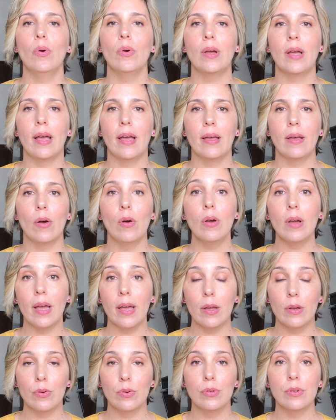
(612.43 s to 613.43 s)

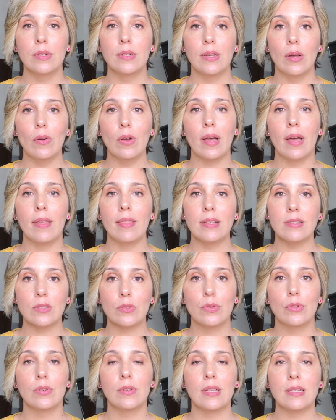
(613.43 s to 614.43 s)
Okay, good. Okay,
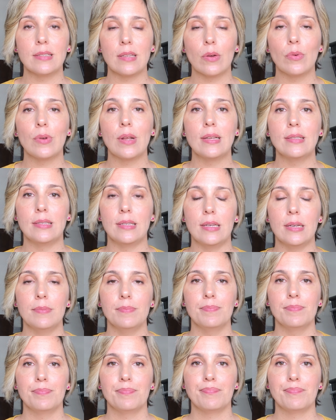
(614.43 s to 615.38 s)
that's good. That's a good idea.